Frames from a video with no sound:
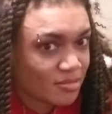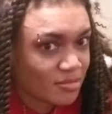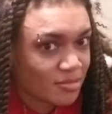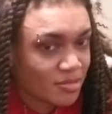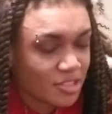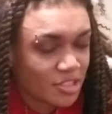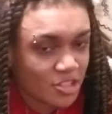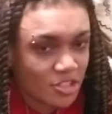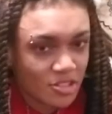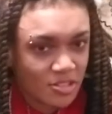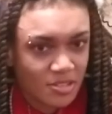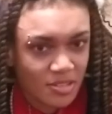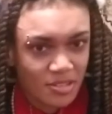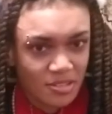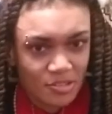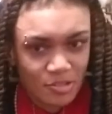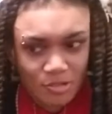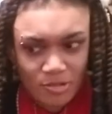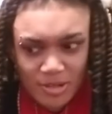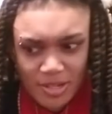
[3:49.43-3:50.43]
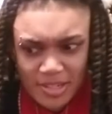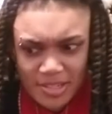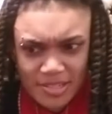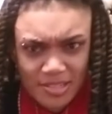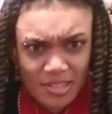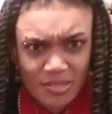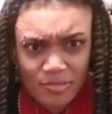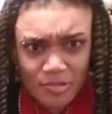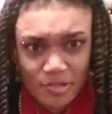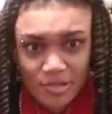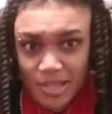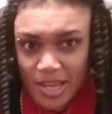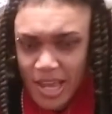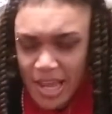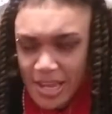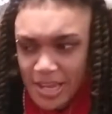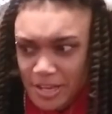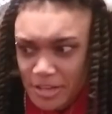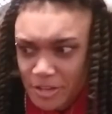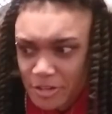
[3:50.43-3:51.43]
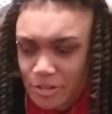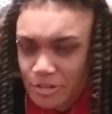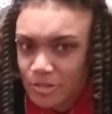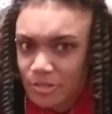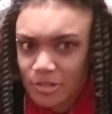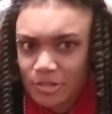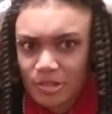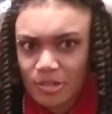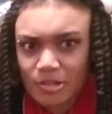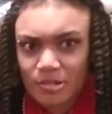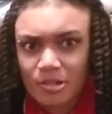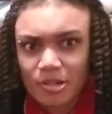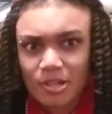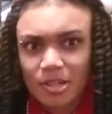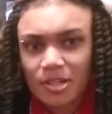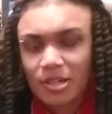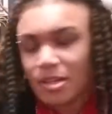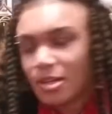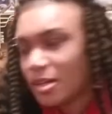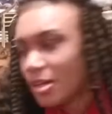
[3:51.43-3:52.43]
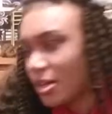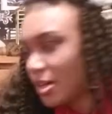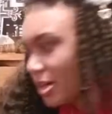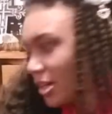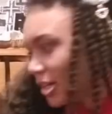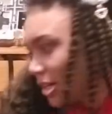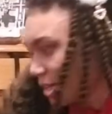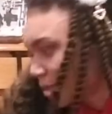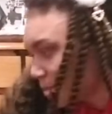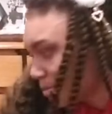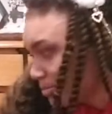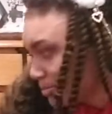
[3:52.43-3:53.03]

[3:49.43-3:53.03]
Jesus Christ, that was ages ago.